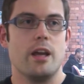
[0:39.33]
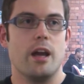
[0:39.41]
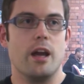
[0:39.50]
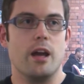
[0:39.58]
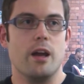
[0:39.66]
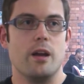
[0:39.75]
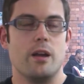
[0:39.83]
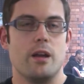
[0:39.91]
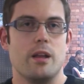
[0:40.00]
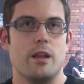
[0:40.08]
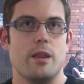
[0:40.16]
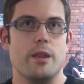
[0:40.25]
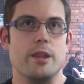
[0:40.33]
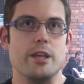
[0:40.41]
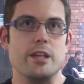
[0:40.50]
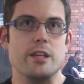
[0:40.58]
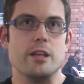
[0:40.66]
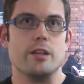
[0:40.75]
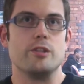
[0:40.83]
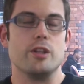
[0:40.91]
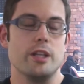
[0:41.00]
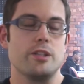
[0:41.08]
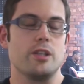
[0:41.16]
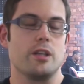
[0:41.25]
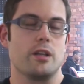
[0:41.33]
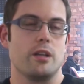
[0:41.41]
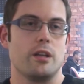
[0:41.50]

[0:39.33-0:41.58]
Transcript: the genetic